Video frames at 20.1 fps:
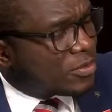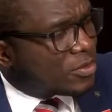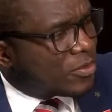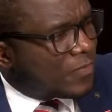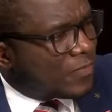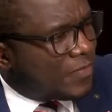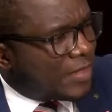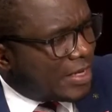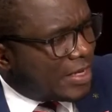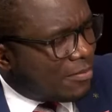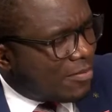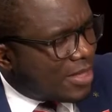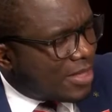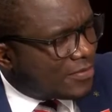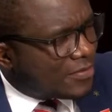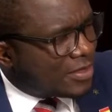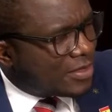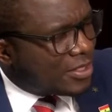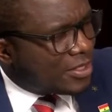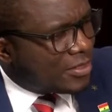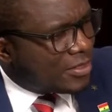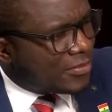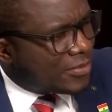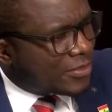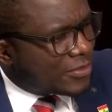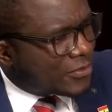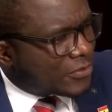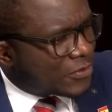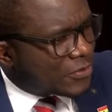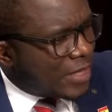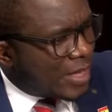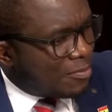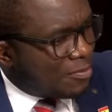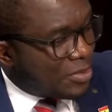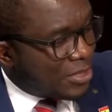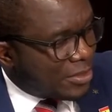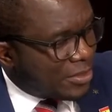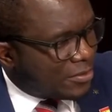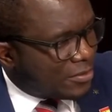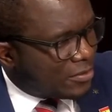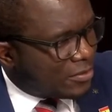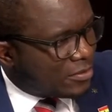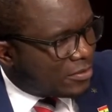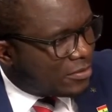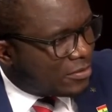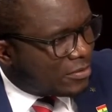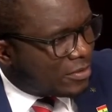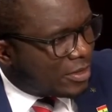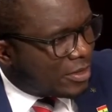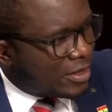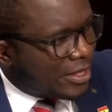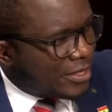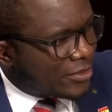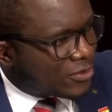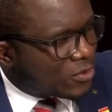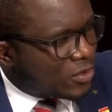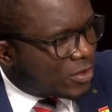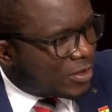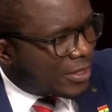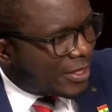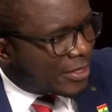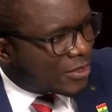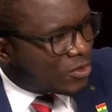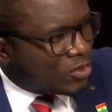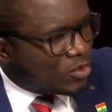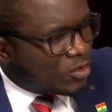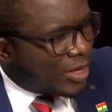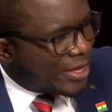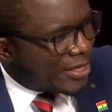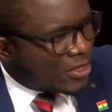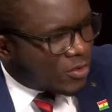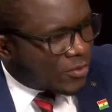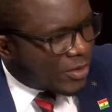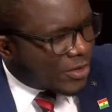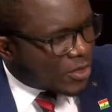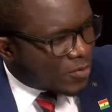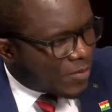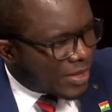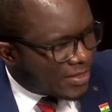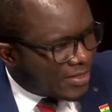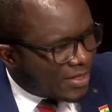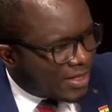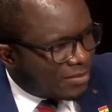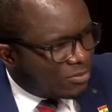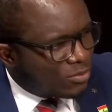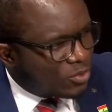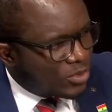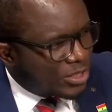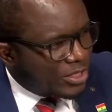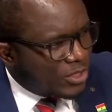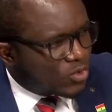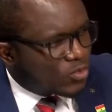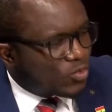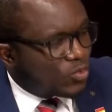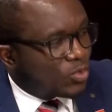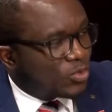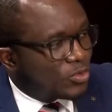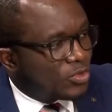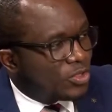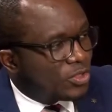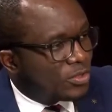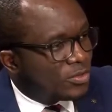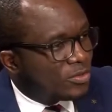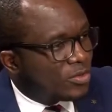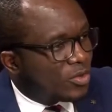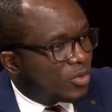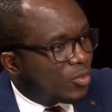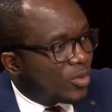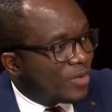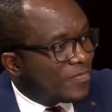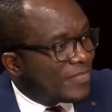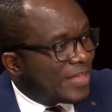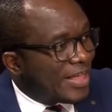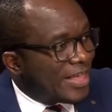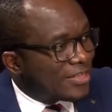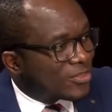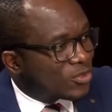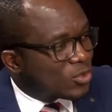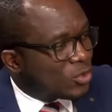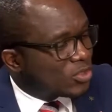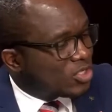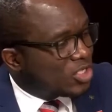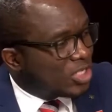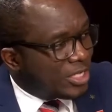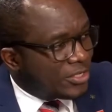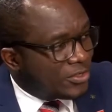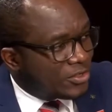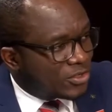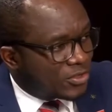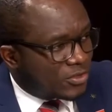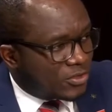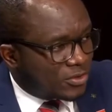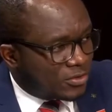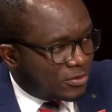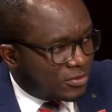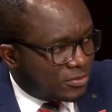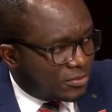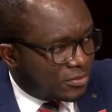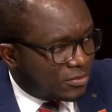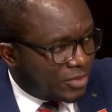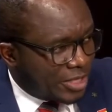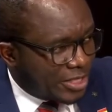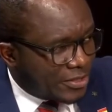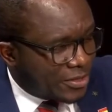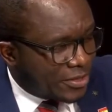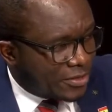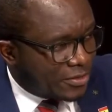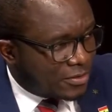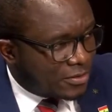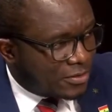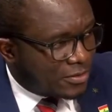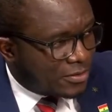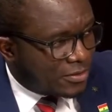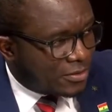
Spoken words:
So fundamentally, this appeal, it's not, you're not expecting that Moody's would reverse or change its rating?